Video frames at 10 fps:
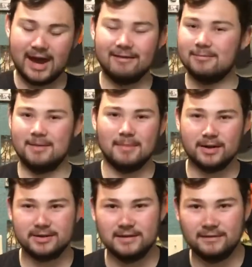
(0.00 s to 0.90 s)
I haven't been
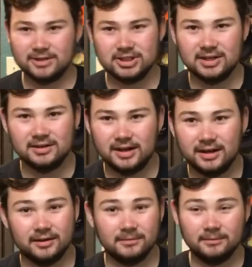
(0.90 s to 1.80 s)
muskie fishing
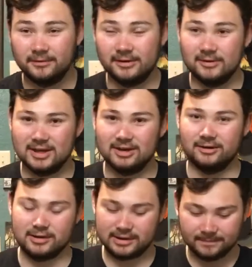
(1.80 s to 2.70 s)
in a few
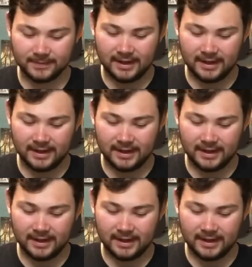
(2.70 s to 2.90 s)
years.